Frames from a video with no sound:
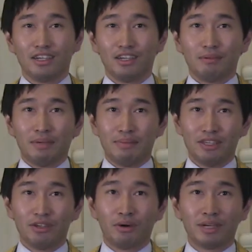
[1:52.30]
Maybe you
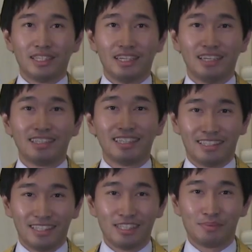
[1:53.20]
already read
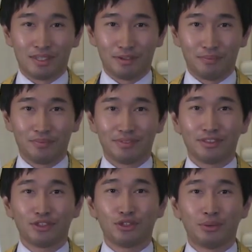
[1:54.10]
this book,
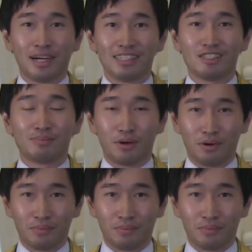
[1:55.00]
Twice Born.